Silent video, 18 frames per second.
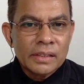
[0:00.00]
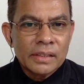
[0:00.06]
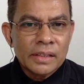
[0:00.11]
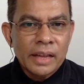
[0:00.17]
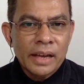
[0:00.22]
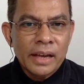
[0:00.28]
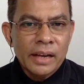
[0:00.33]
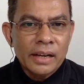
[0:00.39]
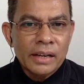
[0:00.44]

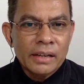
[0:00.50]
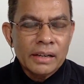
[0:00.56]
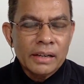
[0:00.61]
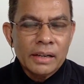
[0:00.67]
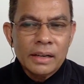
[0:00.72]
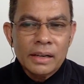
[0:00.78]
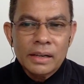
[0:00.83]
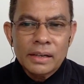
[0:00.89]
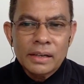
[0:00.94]
That
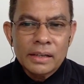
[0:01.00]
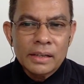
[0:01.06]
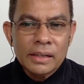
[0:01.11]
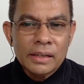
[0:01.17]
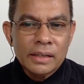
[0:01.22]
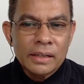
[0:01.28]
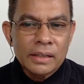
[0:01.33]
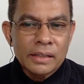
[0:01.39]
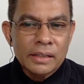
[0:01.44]

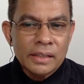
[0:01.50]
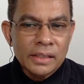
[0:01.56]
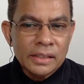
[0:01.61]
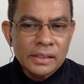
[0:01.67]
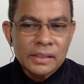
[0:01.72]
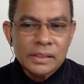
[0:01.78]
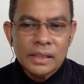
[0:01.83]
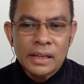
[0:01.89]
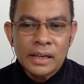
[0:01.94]
uh,
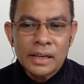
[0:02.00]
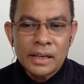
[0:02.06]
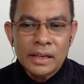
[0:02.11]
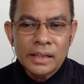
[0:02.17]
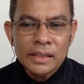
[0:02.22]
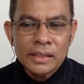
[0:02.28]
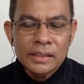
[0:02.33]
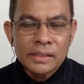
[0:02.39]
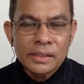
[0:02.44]
this
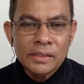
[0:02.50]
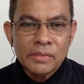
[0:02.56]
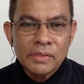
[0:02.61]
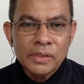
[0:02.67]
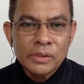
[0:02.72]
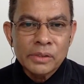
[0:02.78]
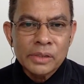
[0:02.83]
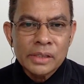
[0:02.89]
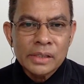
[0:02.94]

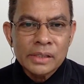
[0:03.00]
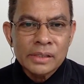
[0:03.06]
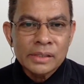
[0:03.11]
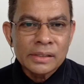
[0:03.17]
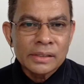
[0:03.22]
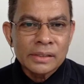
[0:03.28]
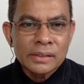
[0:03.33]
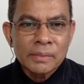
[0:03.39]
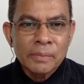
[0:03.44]
interview
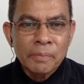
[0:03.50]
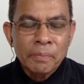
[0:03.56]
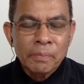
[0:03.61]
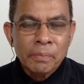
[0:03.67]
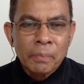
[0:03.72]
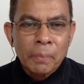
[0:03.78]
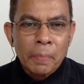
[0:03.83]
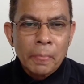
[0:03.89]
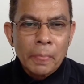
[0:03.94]
is
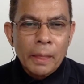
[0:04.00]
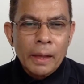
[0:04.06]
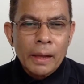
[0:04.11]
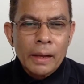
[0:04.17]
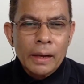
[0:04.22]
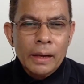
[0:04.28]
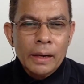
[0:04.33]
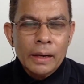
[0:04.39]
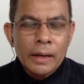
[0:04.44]

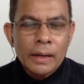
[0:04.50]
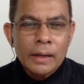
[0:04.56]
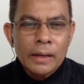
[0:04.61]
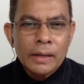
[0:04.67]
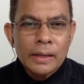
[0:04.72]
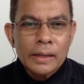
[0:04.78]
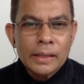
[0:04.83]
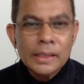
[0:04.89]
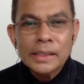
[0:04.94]

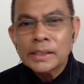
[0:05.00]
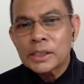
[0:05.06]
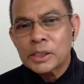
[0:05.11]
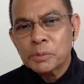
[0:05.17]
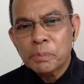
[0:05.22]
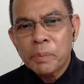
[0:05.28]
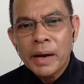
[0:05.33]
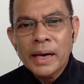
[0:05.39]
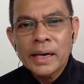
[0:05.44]
uh,
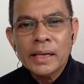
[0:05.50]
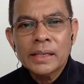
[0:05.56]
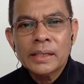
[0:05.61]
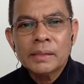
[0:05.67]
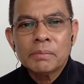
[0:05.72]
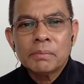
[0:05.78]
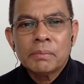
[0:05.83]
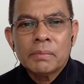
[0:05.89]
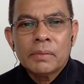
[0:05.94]

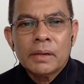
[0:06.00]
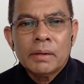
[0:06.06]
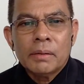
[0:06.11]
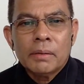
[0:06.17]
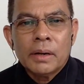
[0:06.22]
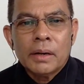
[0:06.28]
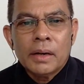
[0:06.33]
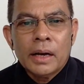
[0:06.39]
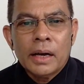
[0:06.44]
inspired
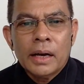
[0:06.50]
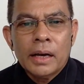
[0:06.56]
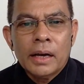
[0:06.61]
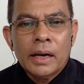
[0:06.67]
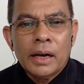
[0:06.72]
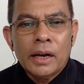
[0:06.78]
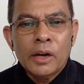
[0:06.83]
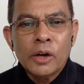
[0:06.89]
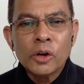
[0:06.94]

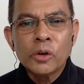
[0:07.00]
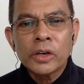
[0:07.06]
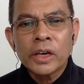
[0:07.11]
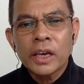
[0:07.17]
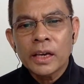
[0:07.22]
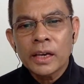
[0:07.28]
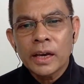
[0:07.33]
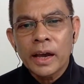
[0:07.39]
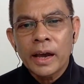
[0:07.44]
uh,
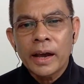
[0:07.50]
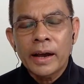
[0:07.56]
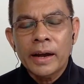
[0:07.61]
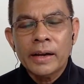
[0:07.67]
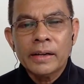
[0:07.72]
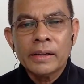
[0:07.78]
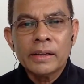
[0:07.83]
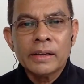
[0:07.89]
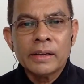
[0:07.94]
looking
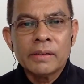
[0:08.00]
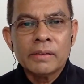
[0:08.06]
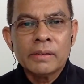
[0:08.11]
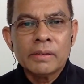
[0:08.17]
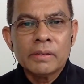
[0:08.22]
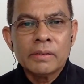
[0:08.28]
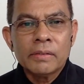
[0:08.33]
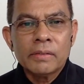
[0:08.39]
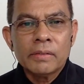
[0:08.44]
at
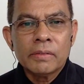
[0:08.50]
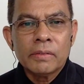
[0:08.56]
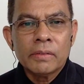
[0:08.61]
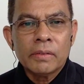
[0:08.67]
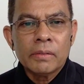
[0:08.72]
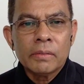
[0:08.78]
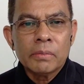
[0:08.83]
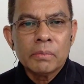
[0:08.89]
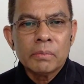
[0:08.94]
the
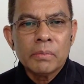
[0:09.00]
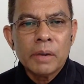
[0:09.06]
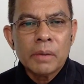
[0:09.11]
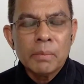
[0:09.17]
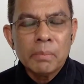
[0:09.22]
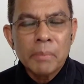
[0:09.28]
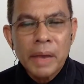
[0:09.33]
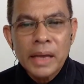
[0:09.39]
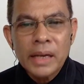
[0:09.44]

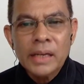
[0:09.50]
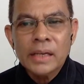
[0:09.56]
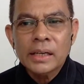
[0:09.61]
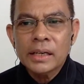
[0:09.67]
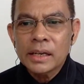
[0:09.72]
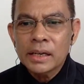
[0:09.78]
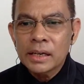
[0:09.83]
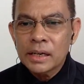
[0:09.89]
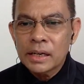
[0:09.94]

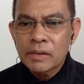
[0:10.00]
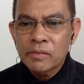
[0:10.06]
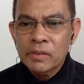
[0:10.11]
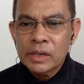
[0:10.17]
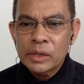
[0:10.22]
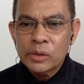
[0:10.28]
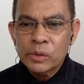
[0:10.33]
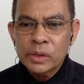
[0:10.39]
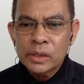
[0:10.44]
many
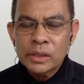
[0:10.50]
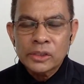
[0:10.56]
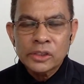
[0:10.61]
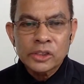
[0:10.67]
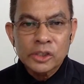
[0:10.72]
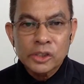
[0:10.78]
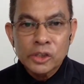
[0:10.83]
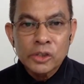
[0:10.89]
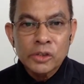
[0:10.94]

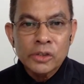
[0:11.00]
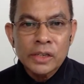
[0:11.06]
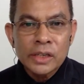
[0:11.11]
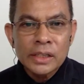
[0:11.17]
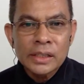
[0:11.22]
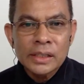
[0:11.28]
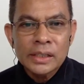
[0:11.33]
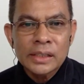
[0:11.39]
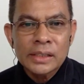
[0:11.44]
individuals
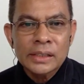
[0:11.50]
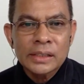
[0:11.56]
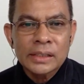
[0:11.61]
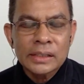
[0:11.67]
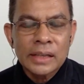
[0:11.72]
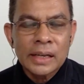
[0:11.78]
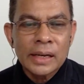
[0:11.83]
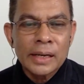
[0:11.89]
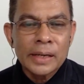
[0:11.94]
during
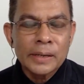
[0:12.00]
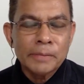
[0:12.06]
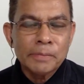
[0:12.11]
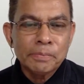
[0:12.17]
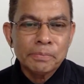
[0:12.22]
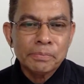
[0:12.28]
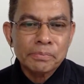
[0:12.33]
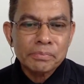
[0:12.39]
this uh,